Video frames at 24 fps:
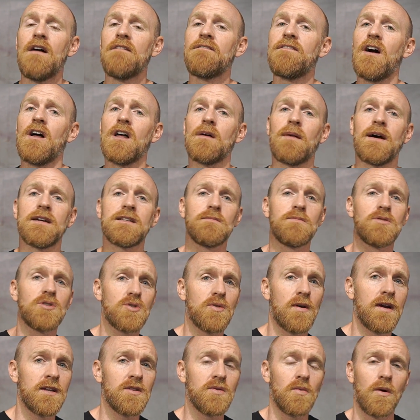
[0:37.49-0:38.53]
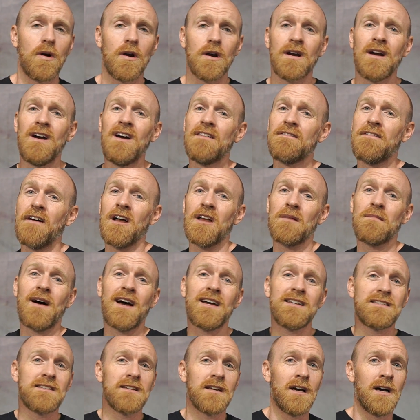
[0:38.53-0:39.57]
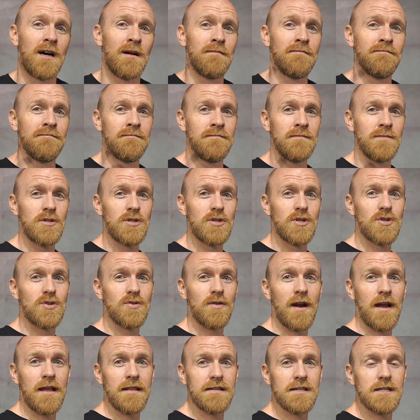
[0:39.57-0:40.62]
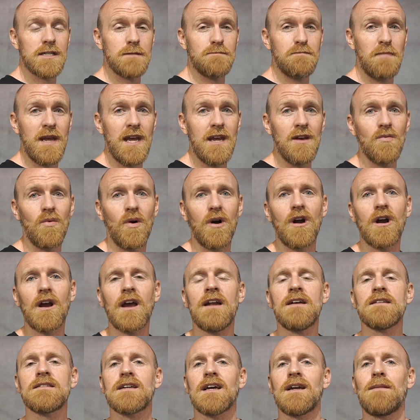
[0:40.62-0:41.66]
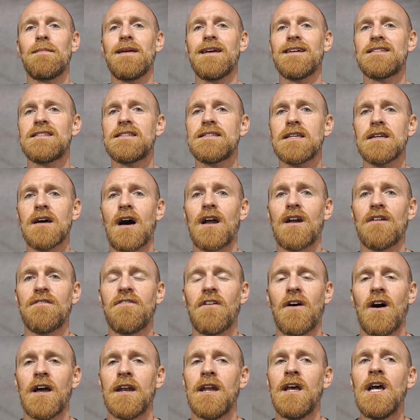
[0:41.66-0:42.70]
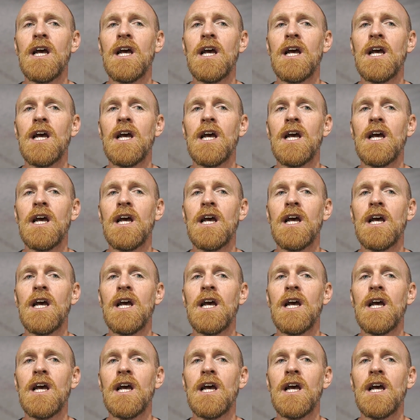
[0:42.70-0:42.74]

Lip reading: followed by some strength work, followed by some strength speed work, and it's going to be a ton of fun.